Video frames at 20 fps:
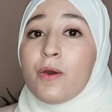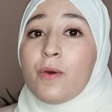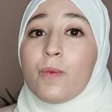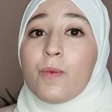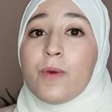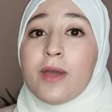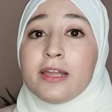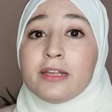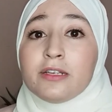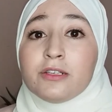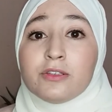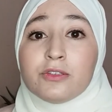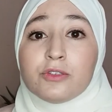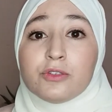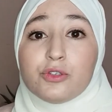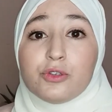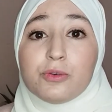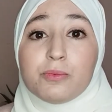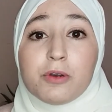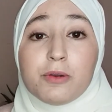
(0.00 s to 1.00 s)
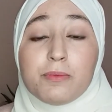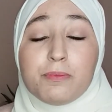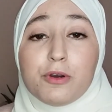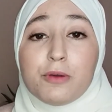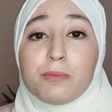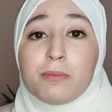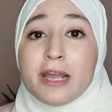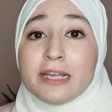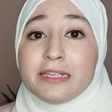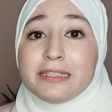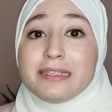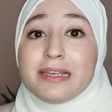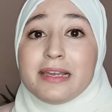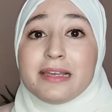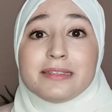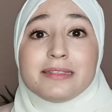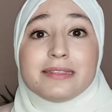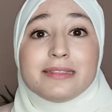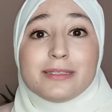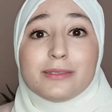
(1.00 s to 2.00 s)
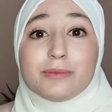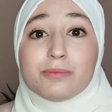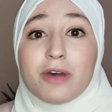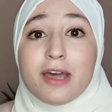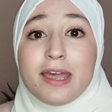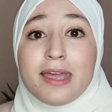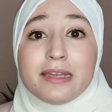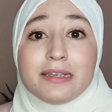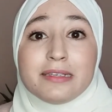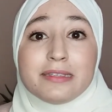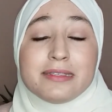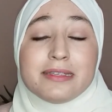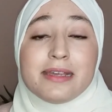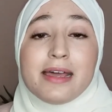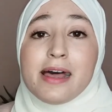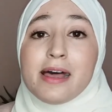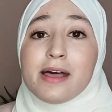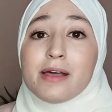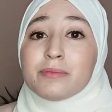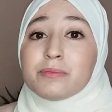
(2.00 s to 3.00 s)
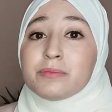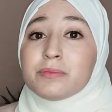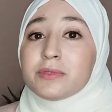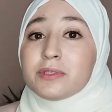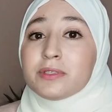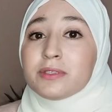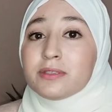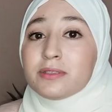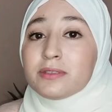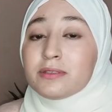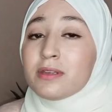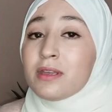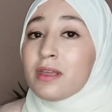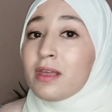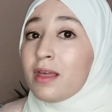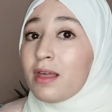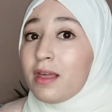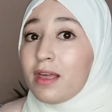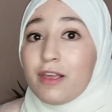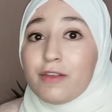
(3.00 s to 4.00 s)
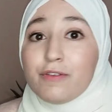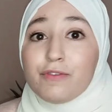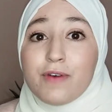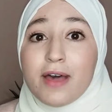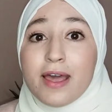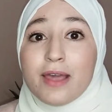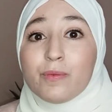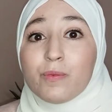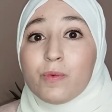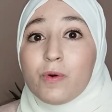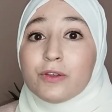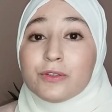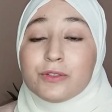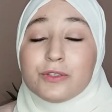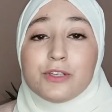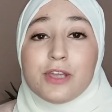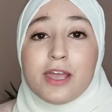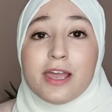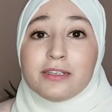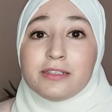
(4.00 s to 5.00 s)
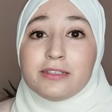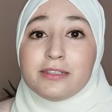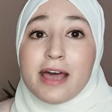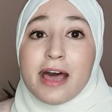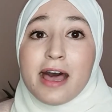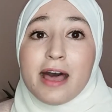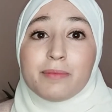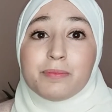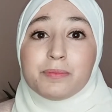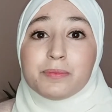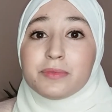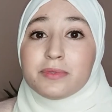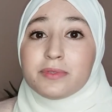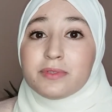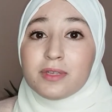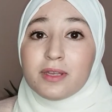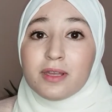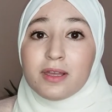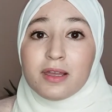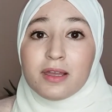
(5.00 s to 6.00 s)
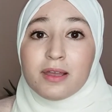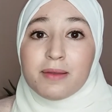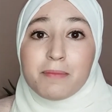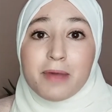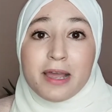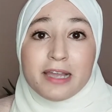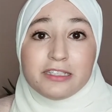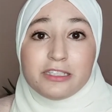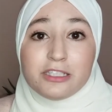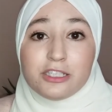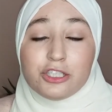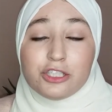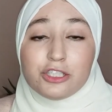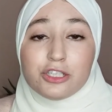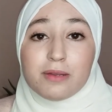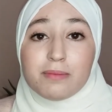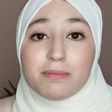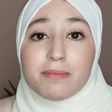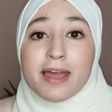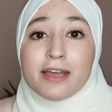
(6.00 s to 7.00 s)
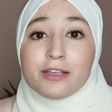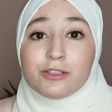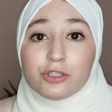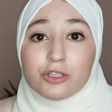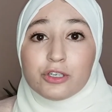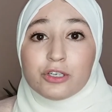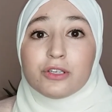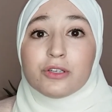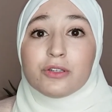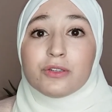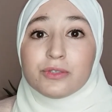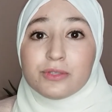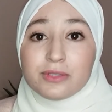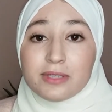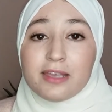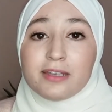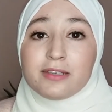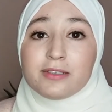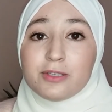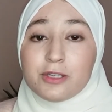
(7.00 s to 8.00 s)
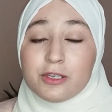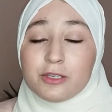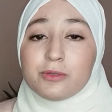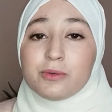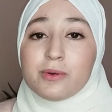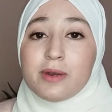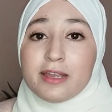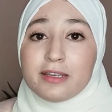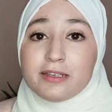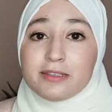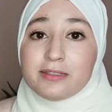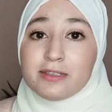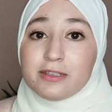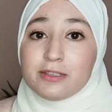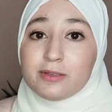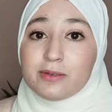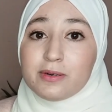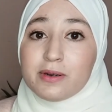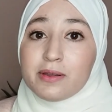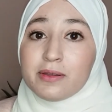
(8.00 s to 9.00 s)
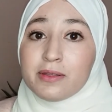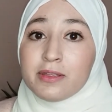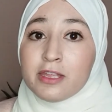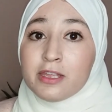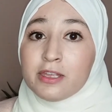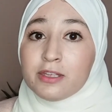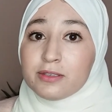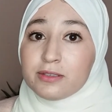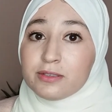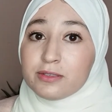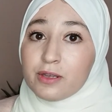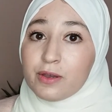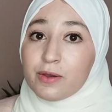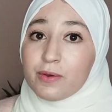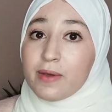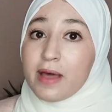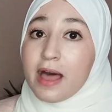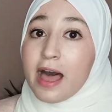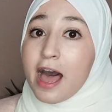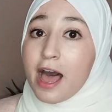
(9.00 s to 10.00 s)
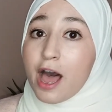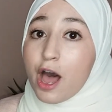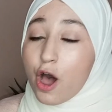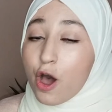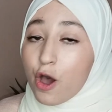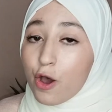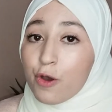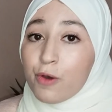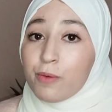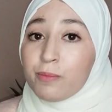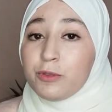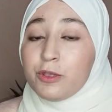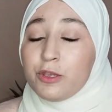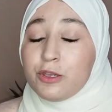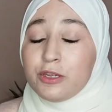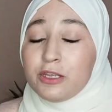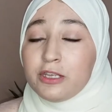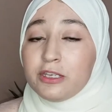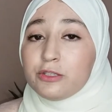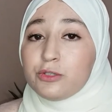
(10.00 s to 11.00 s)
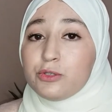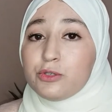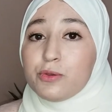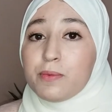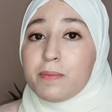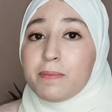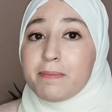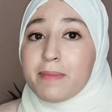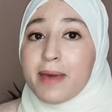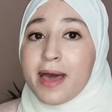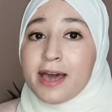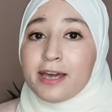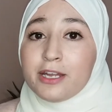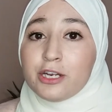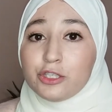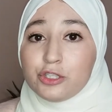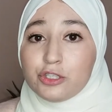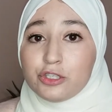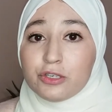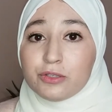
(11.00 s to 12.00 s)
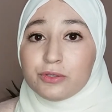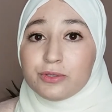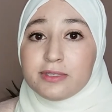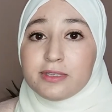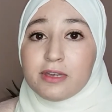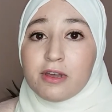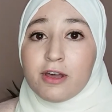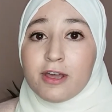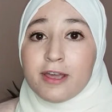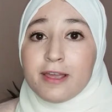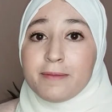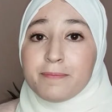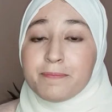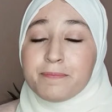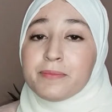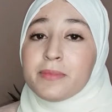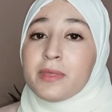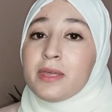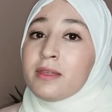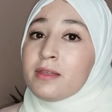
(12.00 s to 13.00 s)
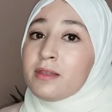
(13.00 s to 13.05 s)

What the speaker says: when to prepare my tests, my exams, if I want to adapt my teaching materials, etc., etc. So at home you need to manage your time